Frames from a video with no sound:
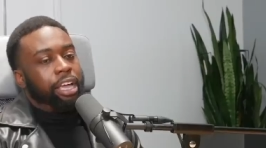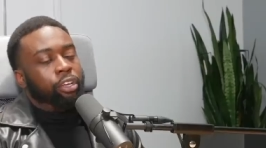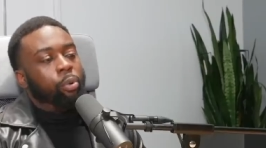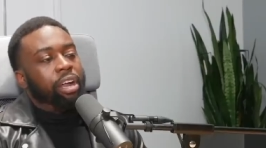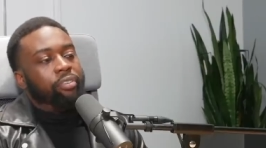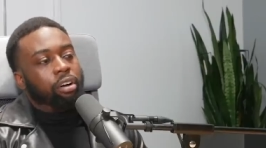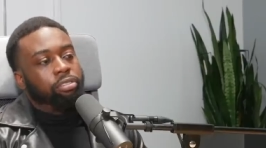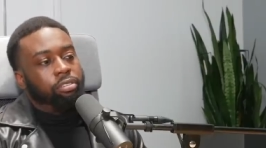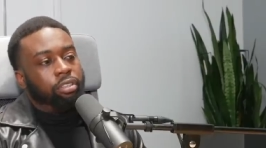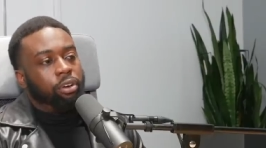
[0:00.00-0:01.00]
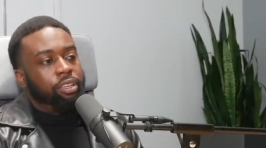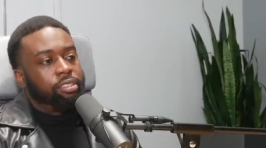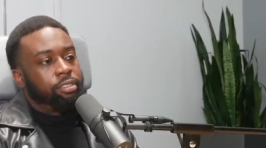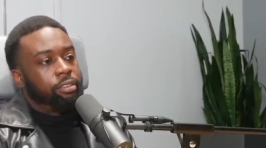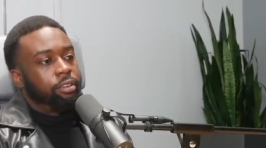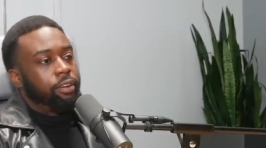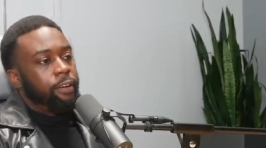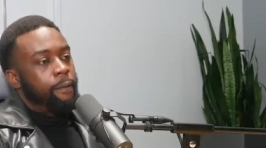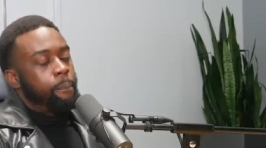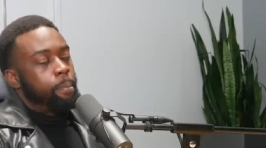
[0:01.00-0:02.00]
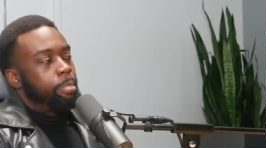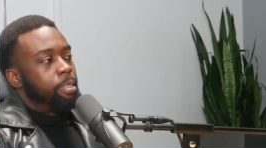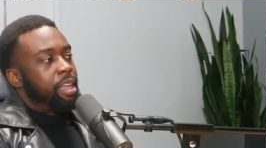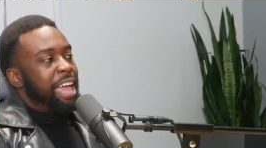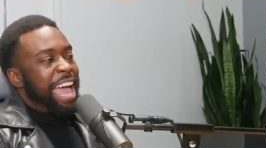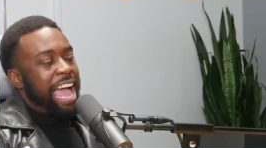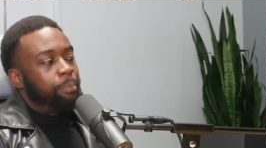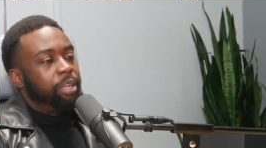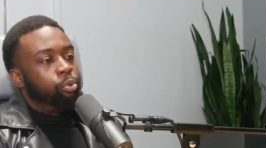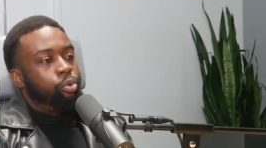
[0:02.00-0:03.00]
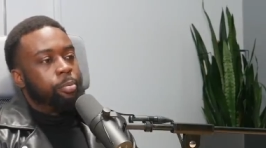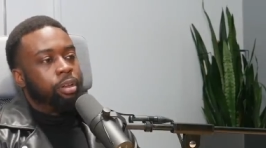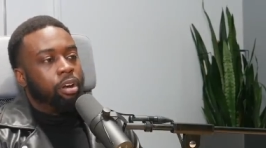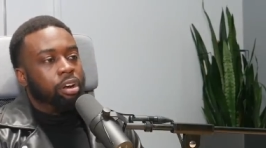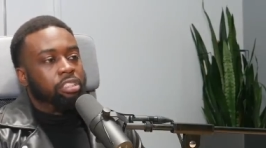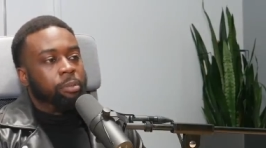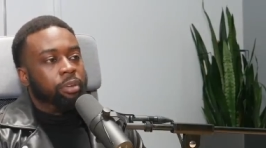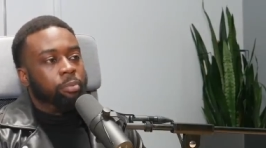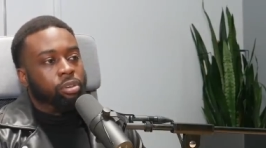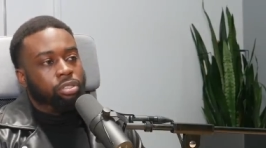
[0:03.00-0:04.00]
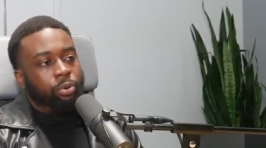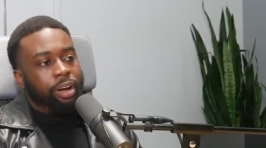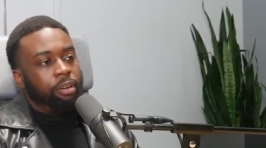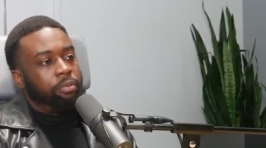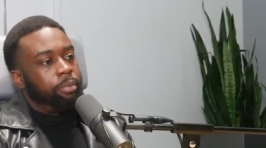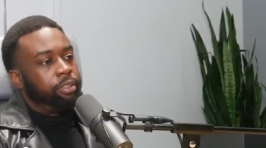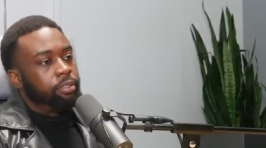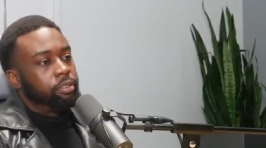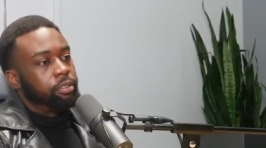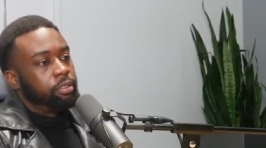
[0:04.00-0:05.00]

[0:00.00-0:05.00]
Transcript: And what I've also noticed, happy women are some of the most quiet women.